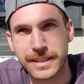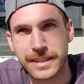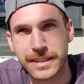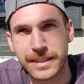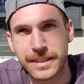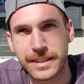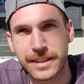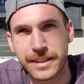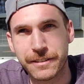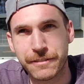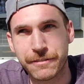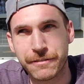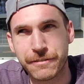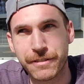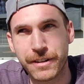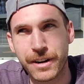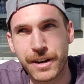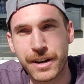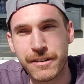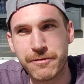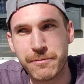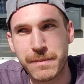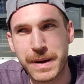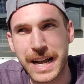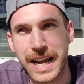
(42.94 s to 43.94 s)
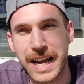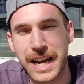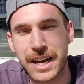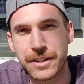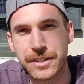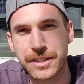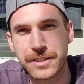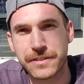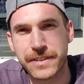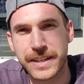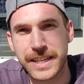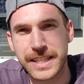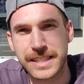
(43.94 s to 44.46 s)
the front of my
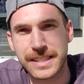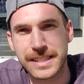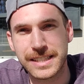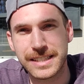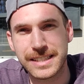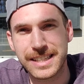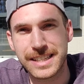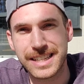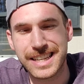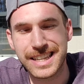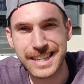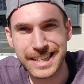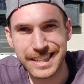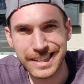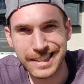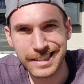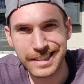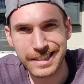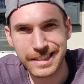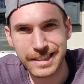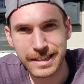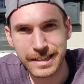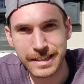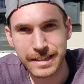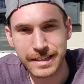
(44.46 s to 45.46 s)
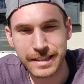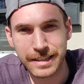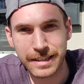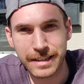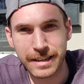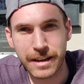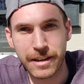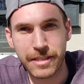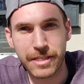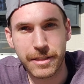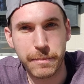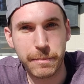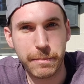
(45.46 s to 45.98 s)
house faces east,
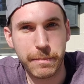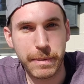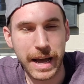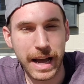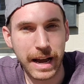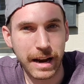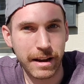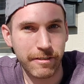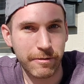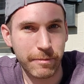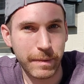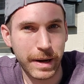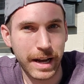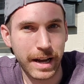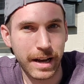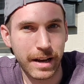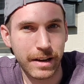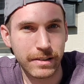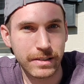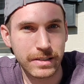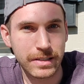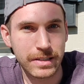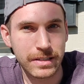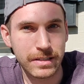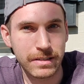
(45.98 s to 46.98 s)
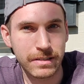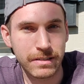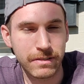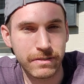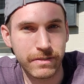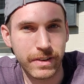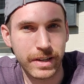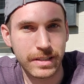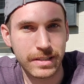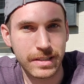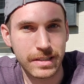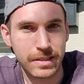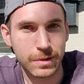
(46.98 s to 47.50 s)
the back of my house
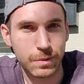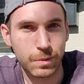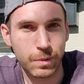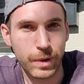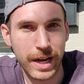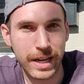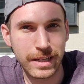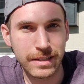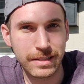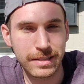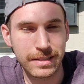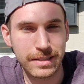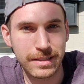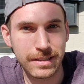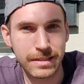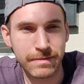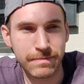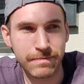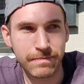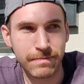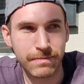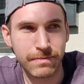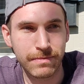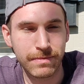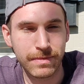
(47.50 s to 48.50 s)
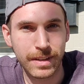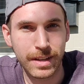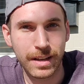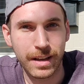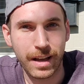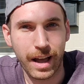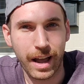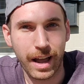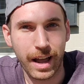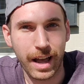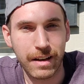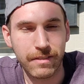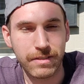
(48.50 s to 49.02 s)
faces west.
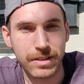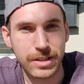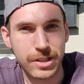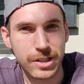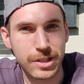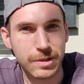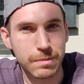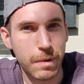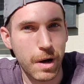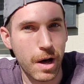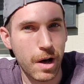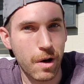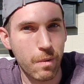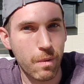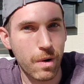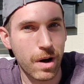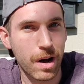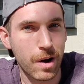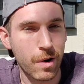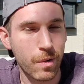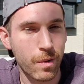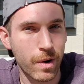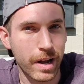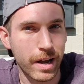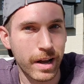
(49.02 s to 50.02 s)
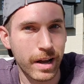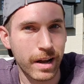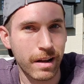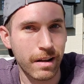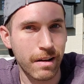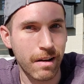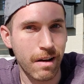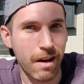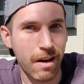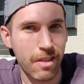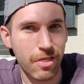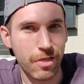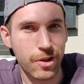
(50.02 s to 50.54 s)
I have a small walkway
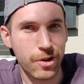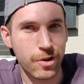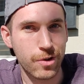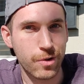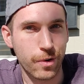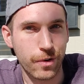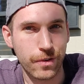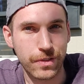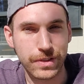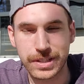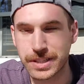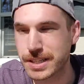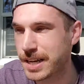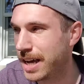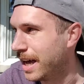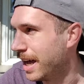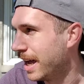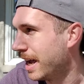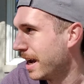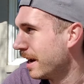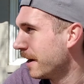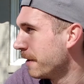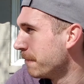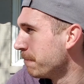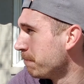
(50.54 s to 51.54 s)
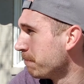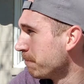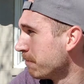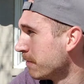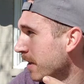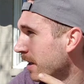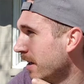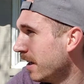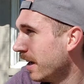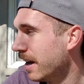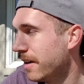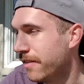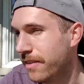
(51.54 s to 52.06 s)
on the north side,
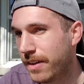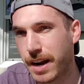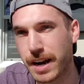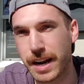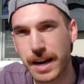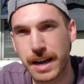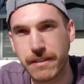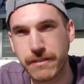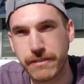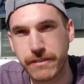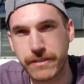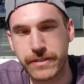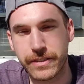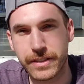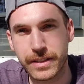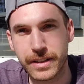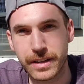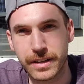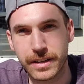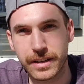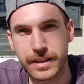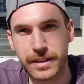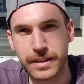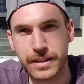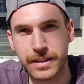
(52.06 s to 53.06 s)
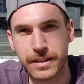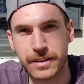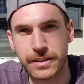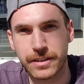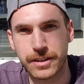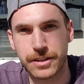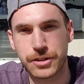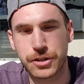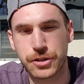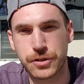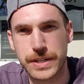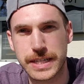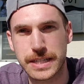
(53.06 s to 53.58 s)
and then I have the
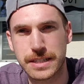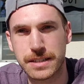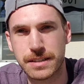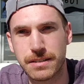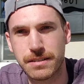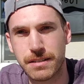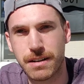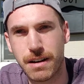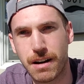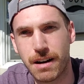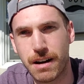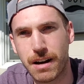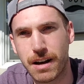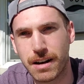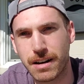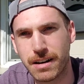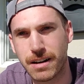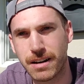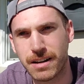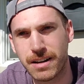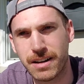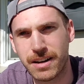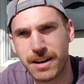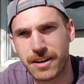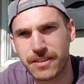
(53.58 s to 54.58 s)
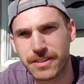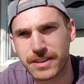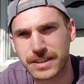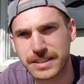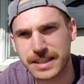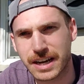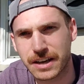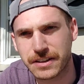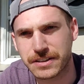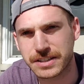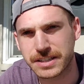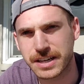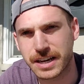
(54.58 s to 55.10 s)
street on the
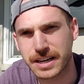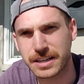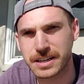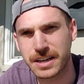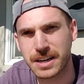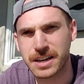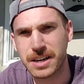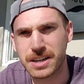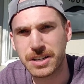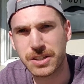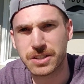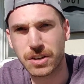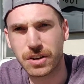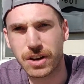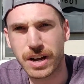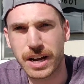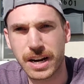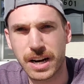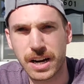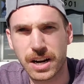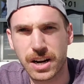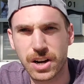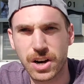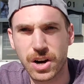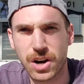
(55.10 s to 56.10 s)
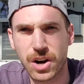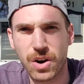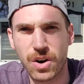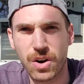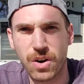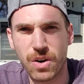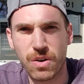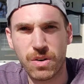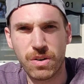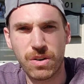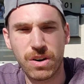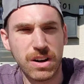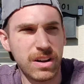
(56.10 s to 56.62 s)
south side. So I'll kind of go